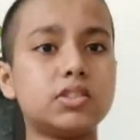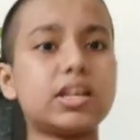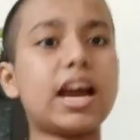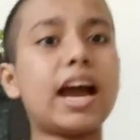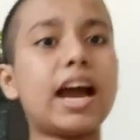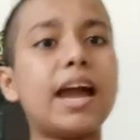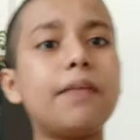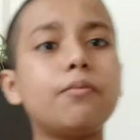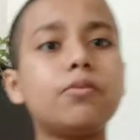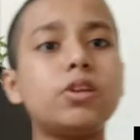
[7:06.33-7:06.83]

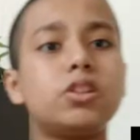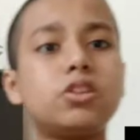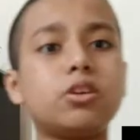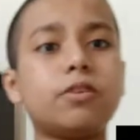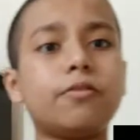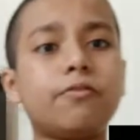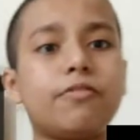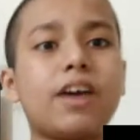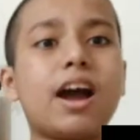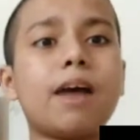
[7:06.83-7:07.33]
time with
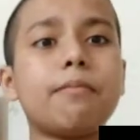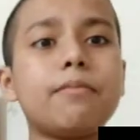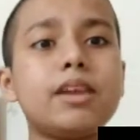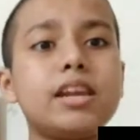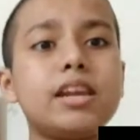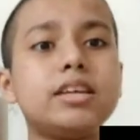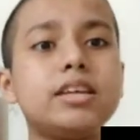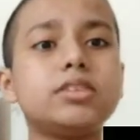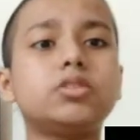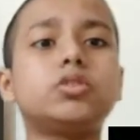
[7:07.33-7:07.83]
your
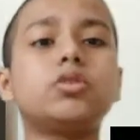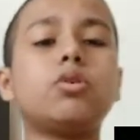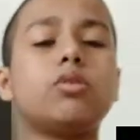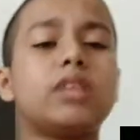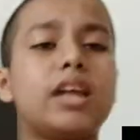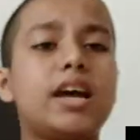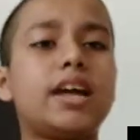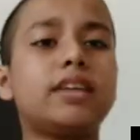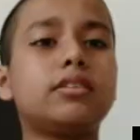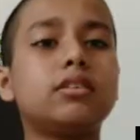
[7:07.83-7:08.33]
family so
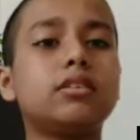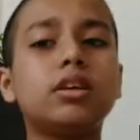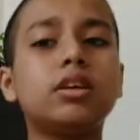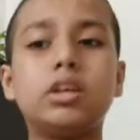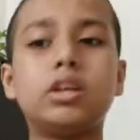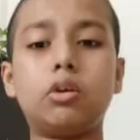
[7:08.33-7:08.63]
that